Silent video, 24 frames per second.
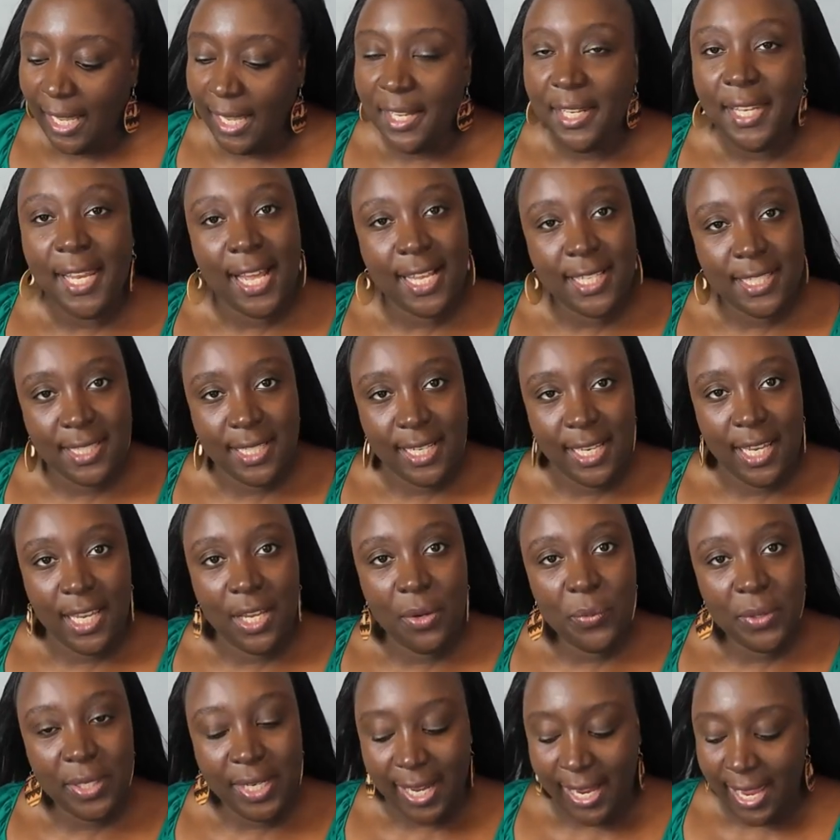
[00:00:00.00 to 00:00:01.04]
And
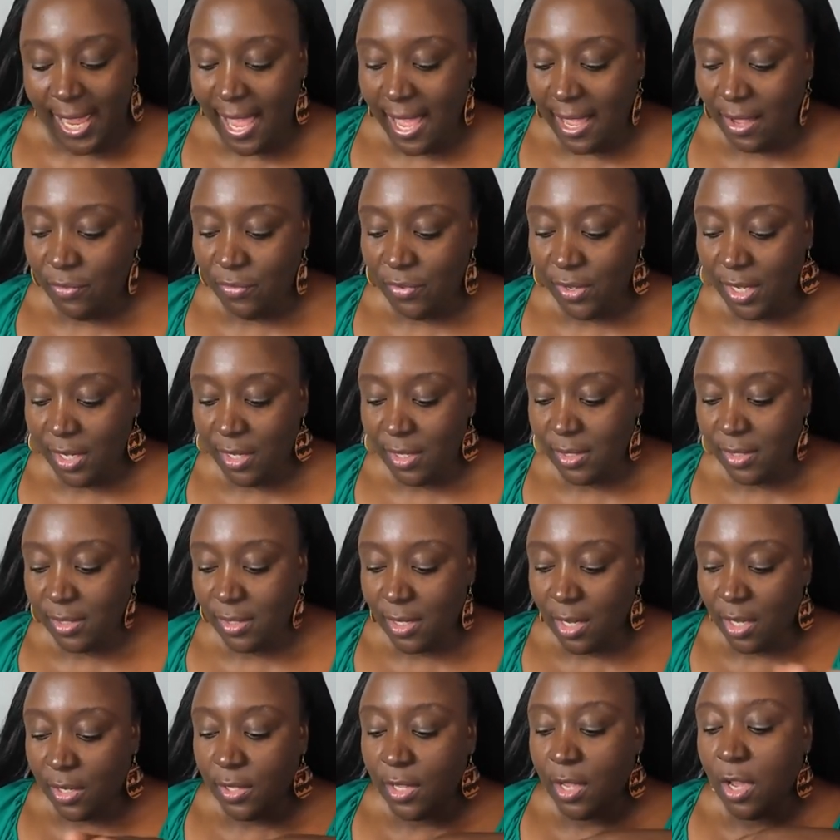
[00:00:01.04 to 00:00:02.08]
lastly, what I have
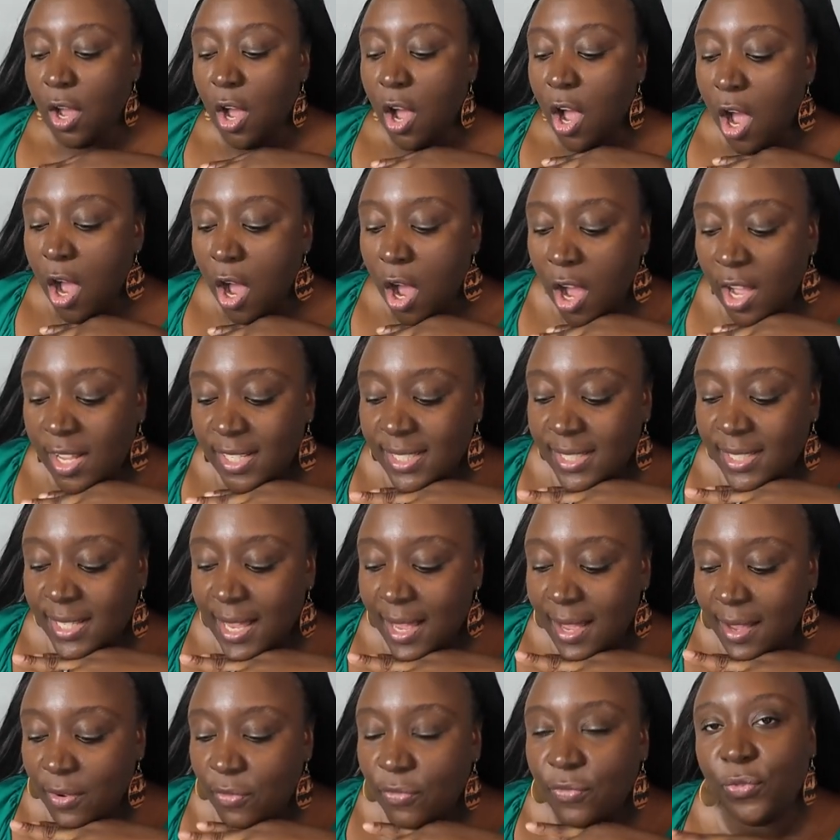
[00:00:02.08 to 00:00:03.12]
is the
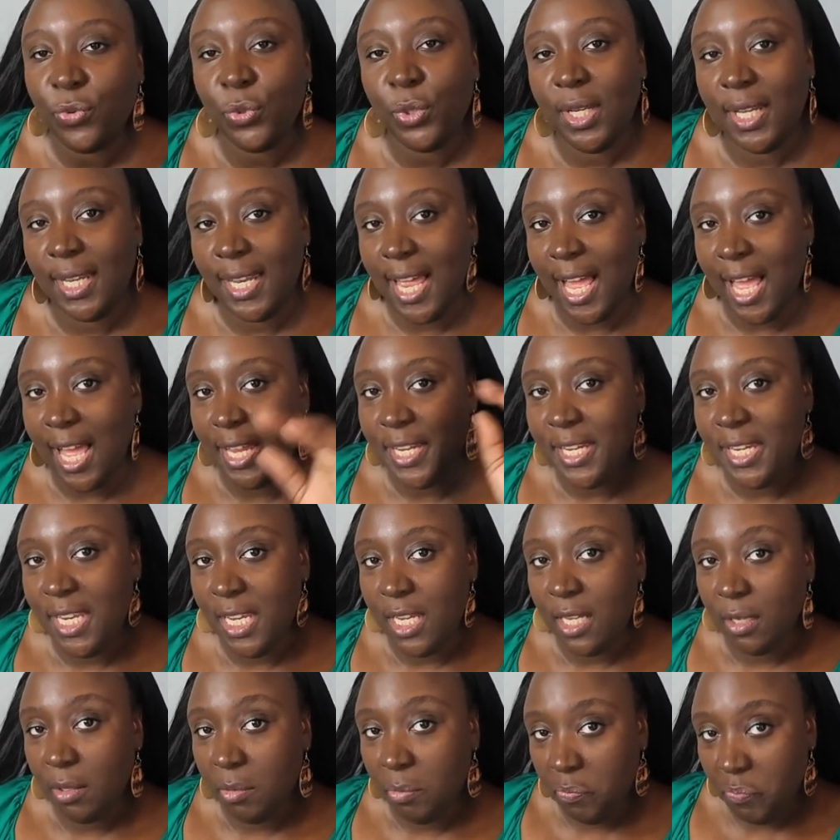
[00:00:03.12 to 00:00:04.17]
Hausa
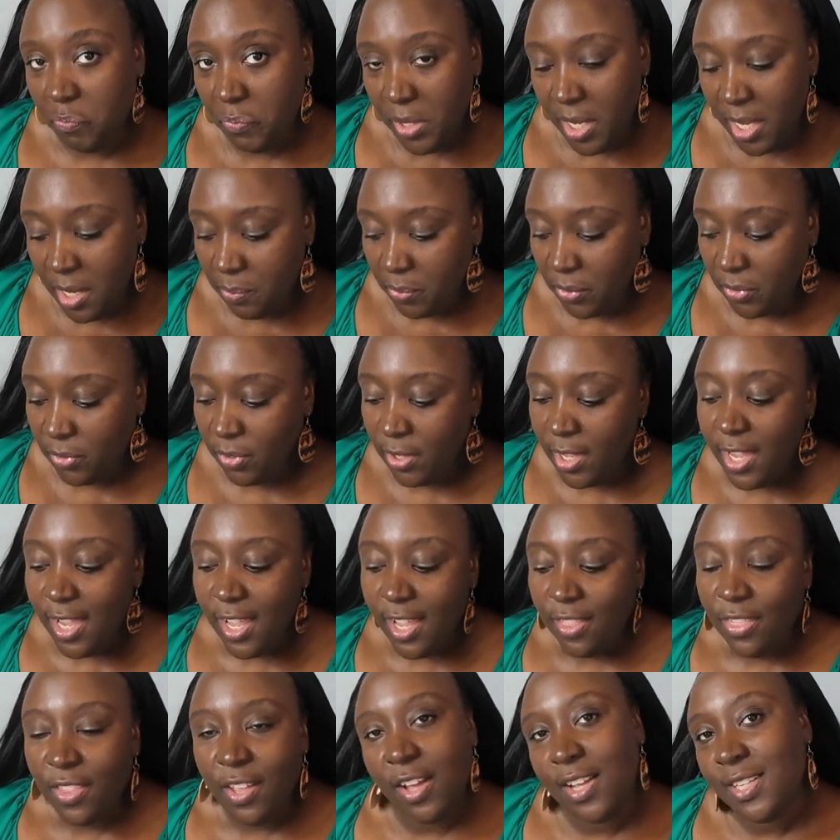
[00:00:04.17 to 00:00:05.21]
Fulani people.
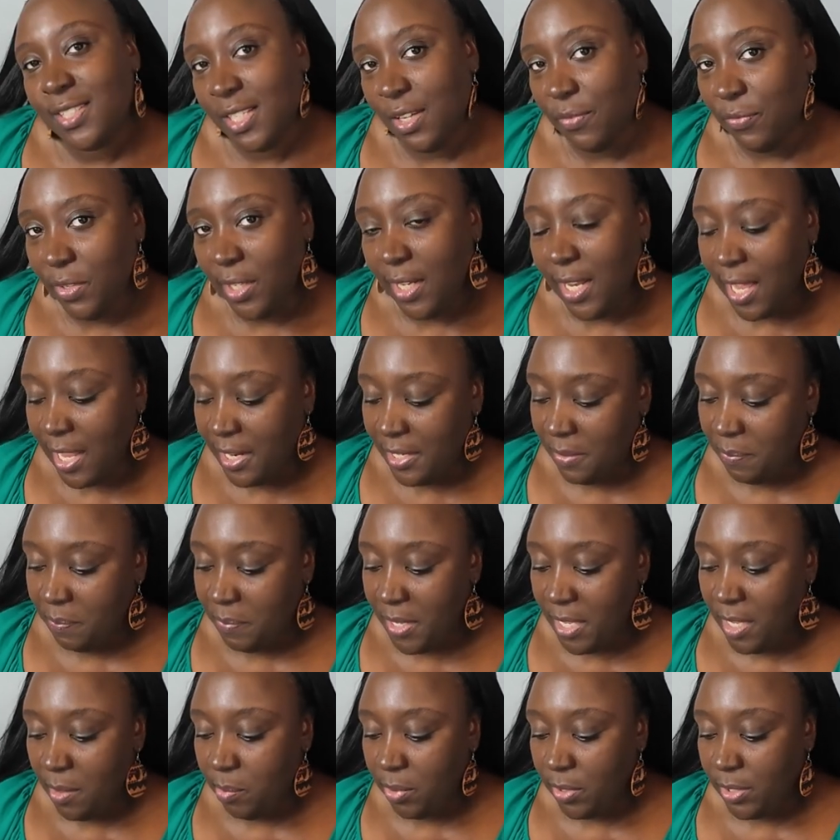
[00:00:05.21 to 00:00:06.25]
The Hausa Fulani
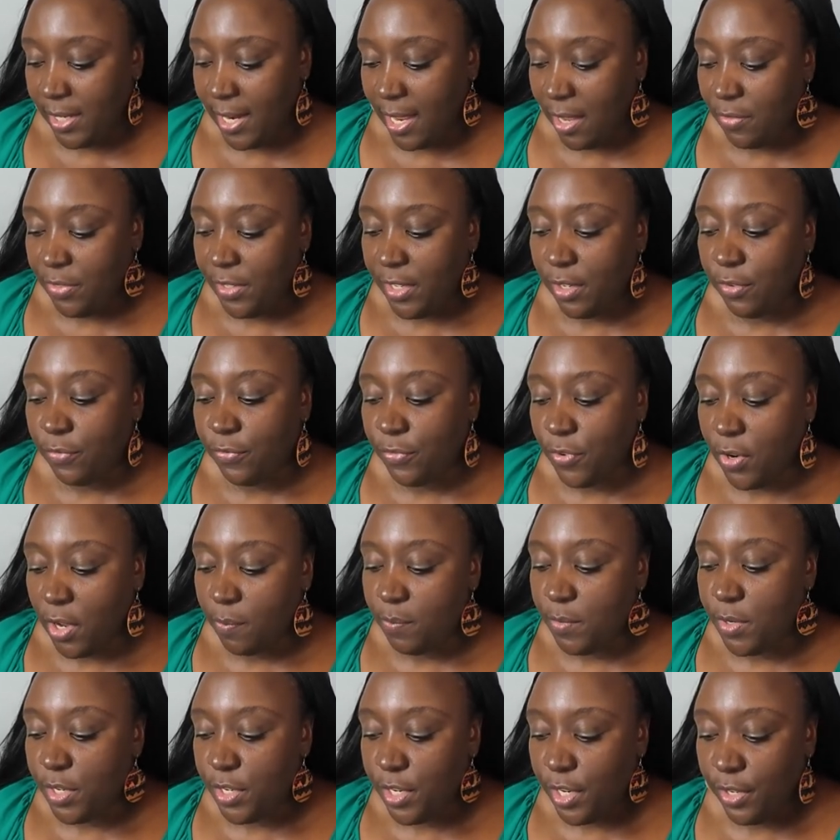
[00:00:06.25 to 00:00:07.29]
people, now they're
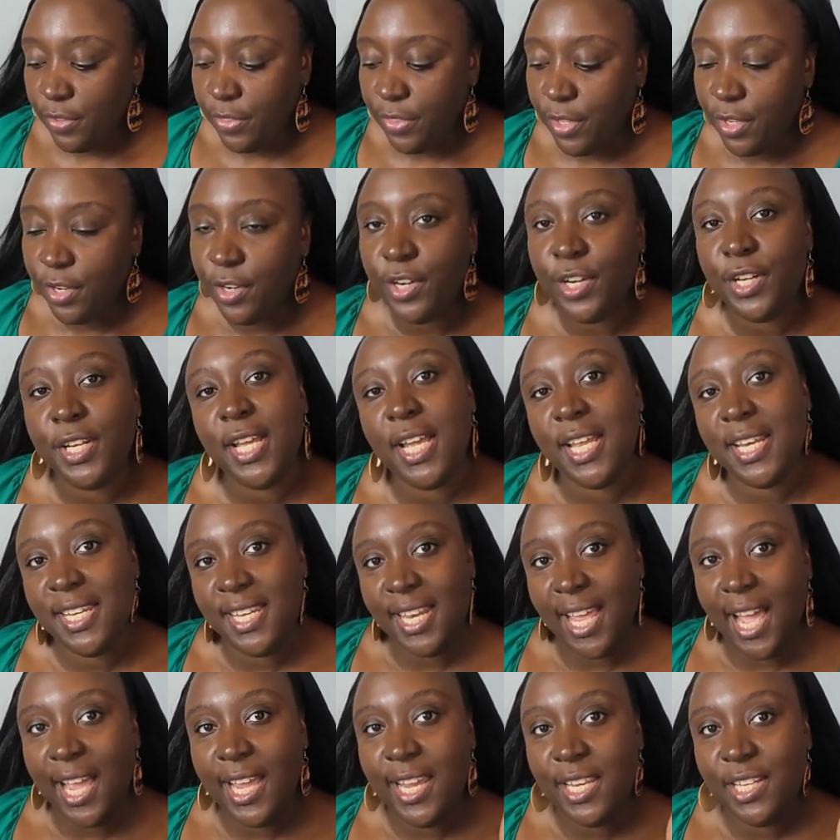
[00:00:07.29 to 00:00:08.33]
from Northern
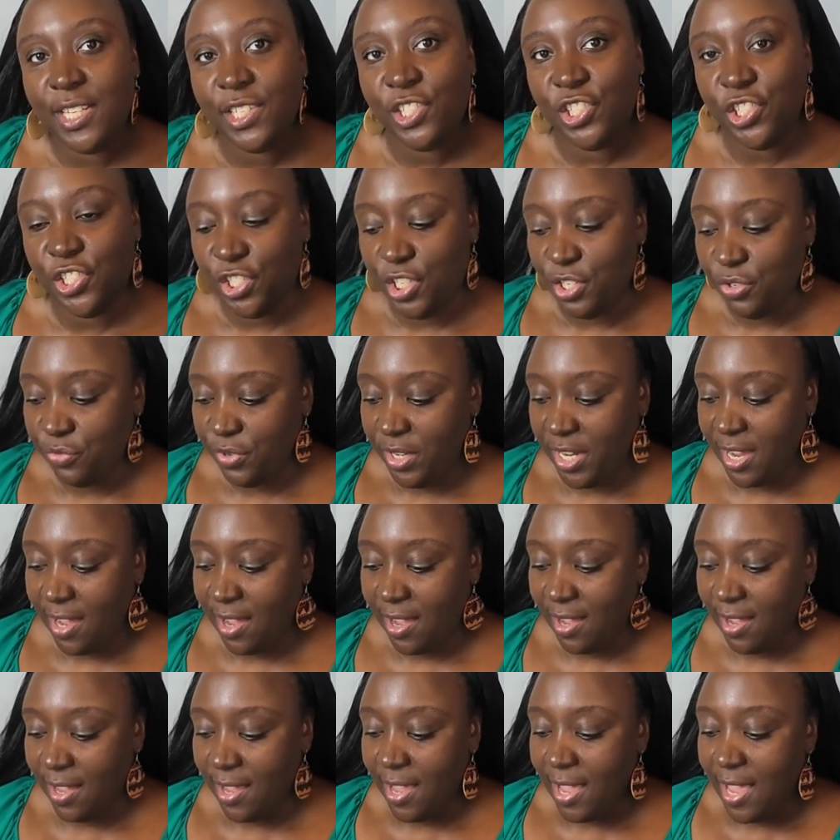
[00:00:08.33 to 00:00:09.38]

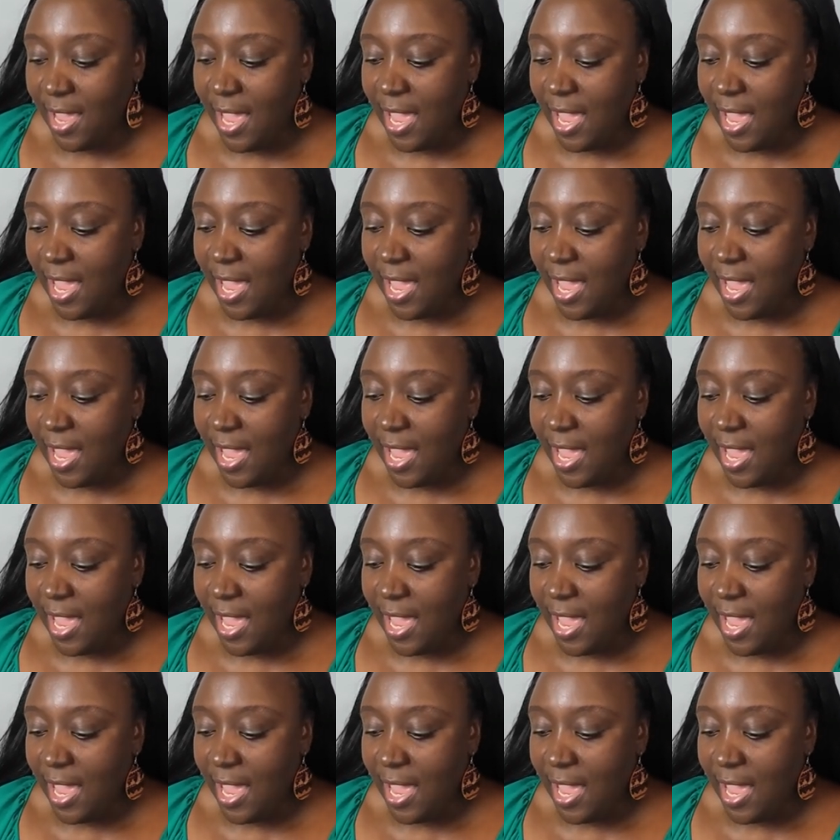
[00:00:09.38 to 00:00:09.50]
Nigeria